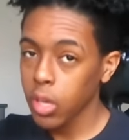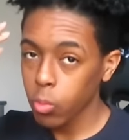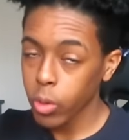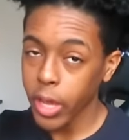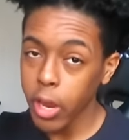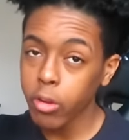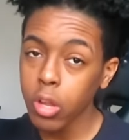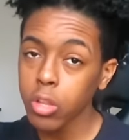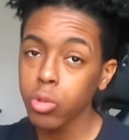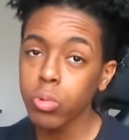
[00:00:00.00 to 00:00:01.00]
what hair
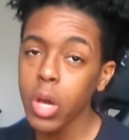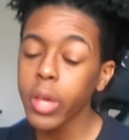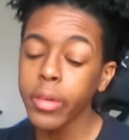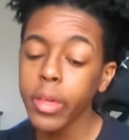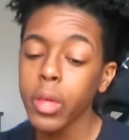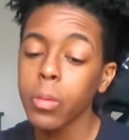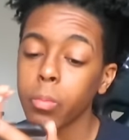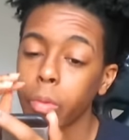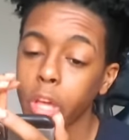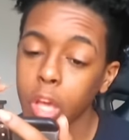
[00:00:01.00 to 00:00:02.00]
color you got.
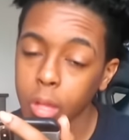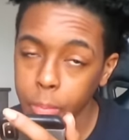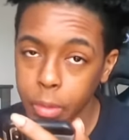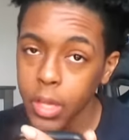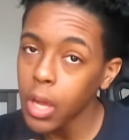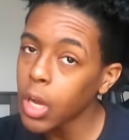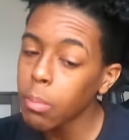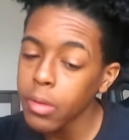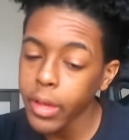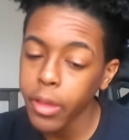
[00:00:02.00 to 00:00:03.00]
But me, I
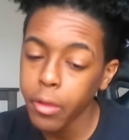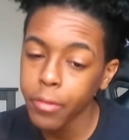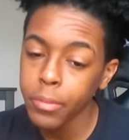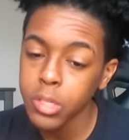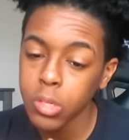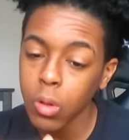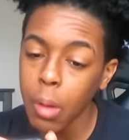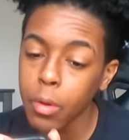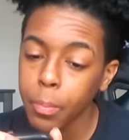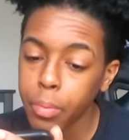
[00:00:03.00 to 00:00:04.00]
got black hair, you feel me? So
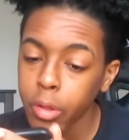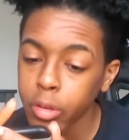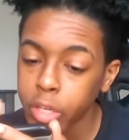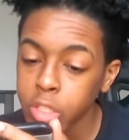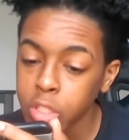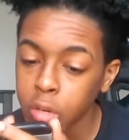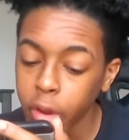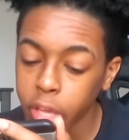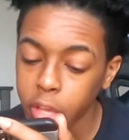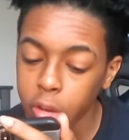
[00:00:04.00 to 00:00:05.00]
I'm gonna put this jump
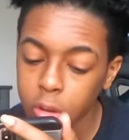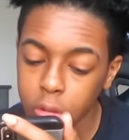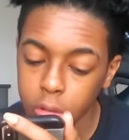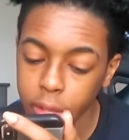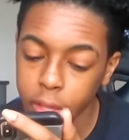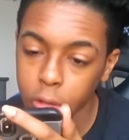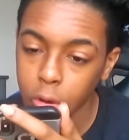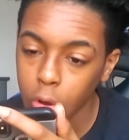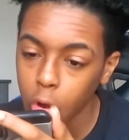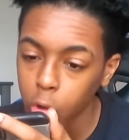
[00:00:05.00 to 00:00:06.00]
right here, like
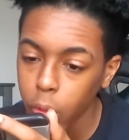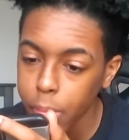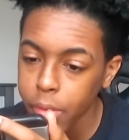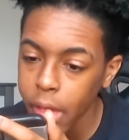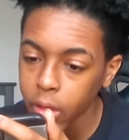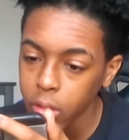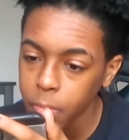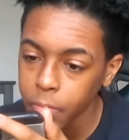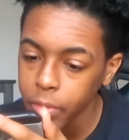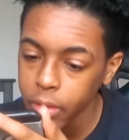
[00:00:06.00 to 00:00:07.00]
all the way black.
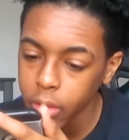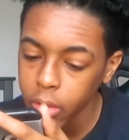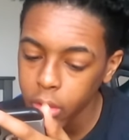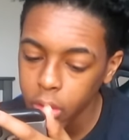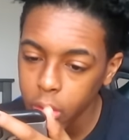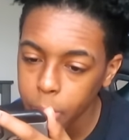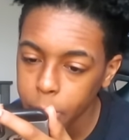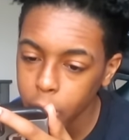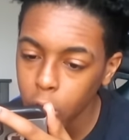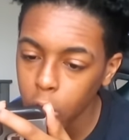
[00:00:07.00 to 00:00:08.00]

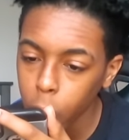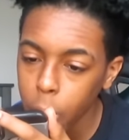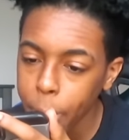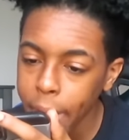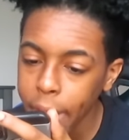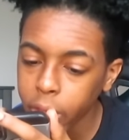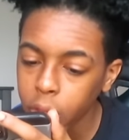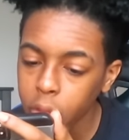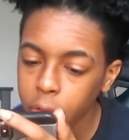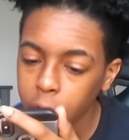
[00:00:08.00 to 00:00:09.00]
Man, all the way back,
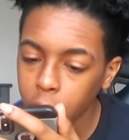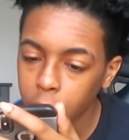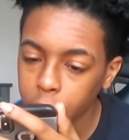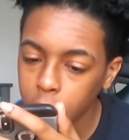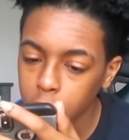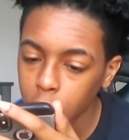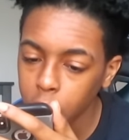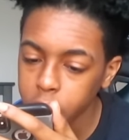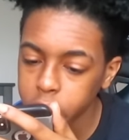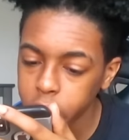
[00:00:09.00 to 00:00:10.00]
color all
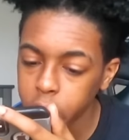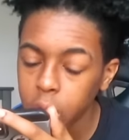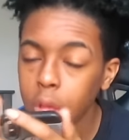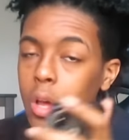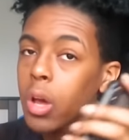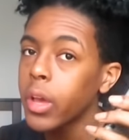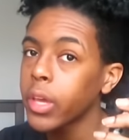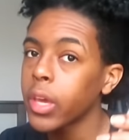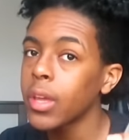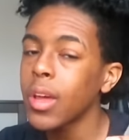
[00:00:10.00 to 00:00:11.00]
this in.
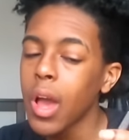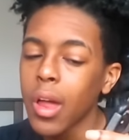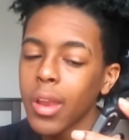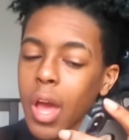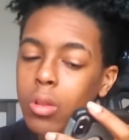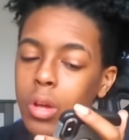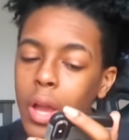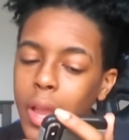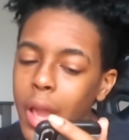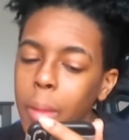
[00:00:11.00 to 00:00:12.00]
Again, now look, I
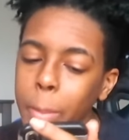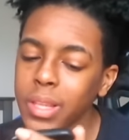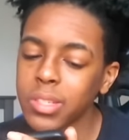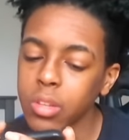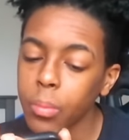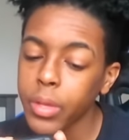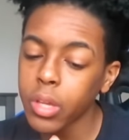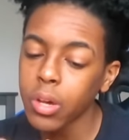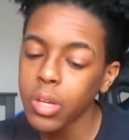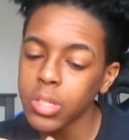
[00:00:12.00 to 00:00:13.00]
kind of messed up
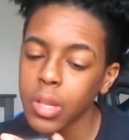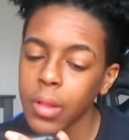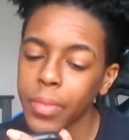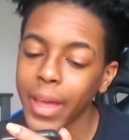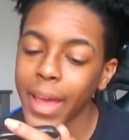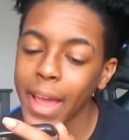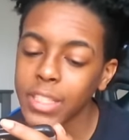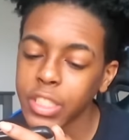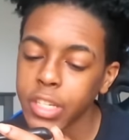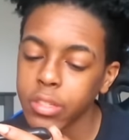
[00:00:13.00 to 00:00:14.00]
because I had
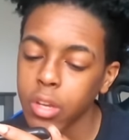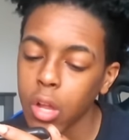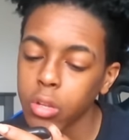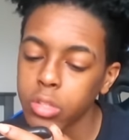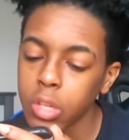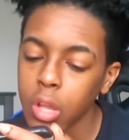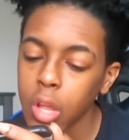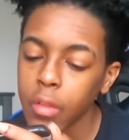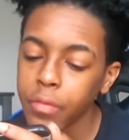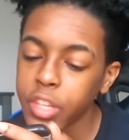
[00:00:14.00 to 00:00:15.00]
changed the colors.
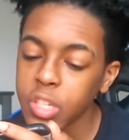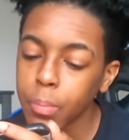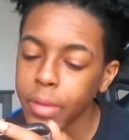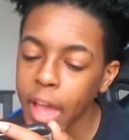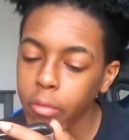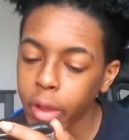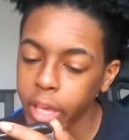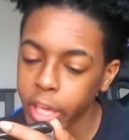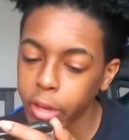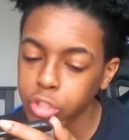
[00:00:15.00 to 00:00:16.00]
This black right
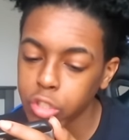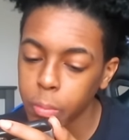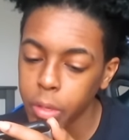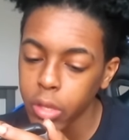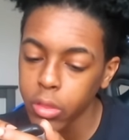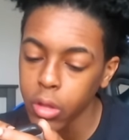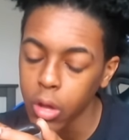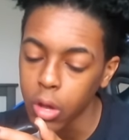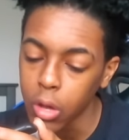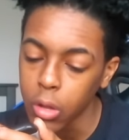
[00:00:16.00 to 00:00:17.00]
here should be the
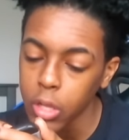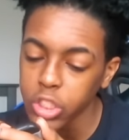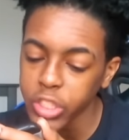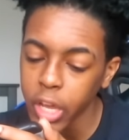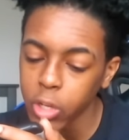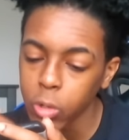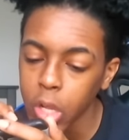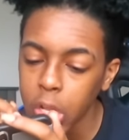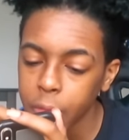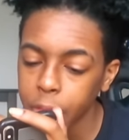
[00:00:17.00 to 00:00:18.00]
shadow,
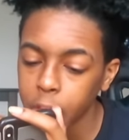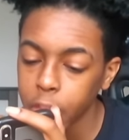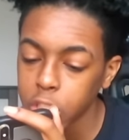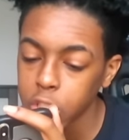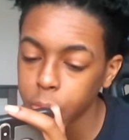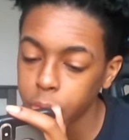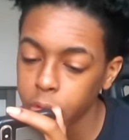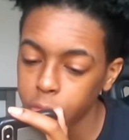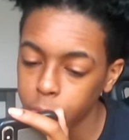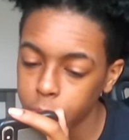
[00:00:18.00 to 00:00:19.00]
and this should
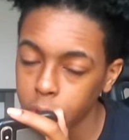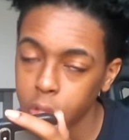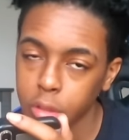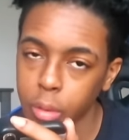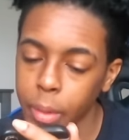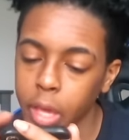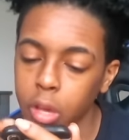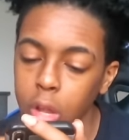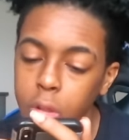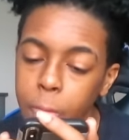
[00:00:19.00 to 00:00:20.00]
be the main
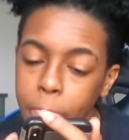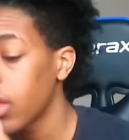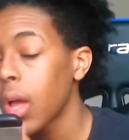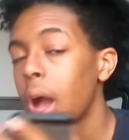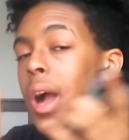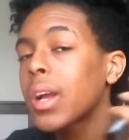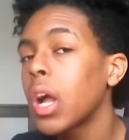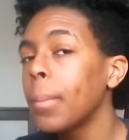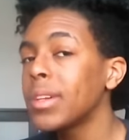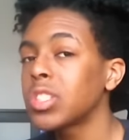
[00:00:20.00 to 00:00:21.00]
color. I
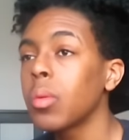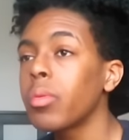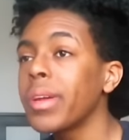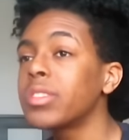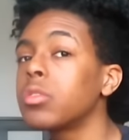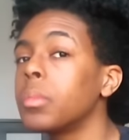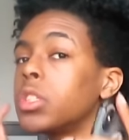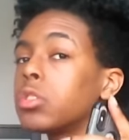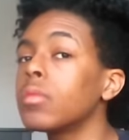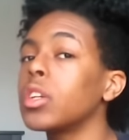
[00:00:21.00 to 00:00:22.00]
kind of messed up on that, so make
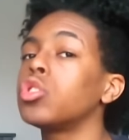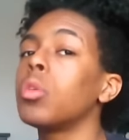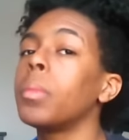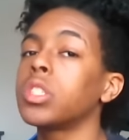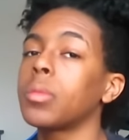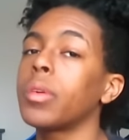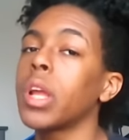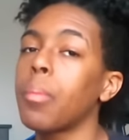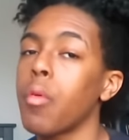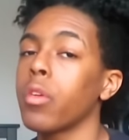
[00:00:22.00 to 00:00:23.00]
sure that you don't mess up on
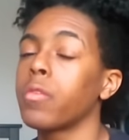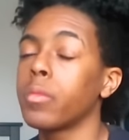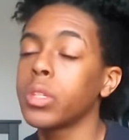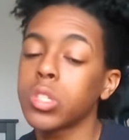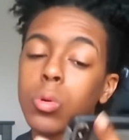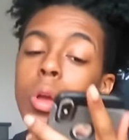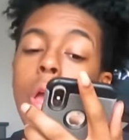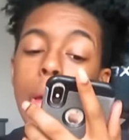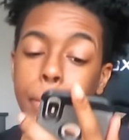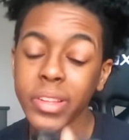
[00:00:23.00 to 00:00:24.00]
that part, you feel me? So
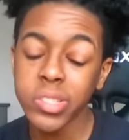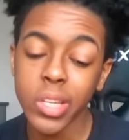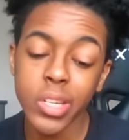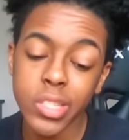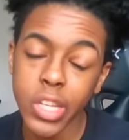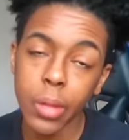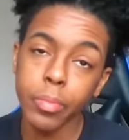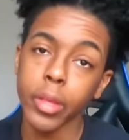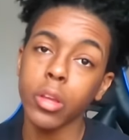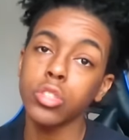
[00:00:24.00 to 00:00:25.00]
basically the same
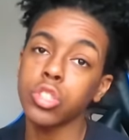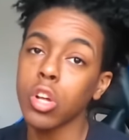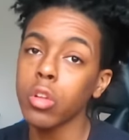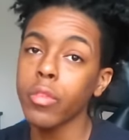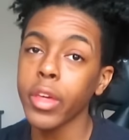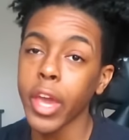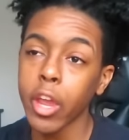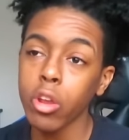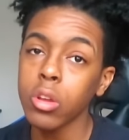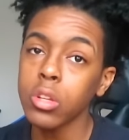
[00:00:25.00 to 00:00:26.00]
thing, just color the
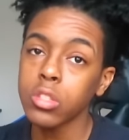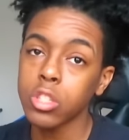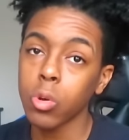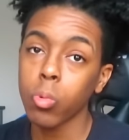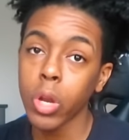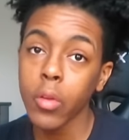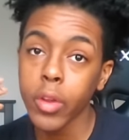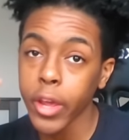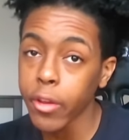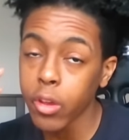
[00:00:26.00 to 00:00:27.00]
hair to whatever
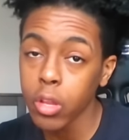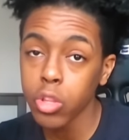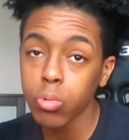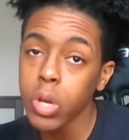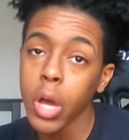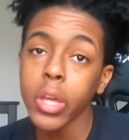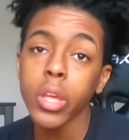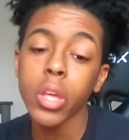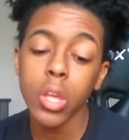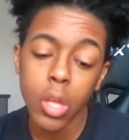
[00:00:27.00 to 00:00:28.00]
hair color you got.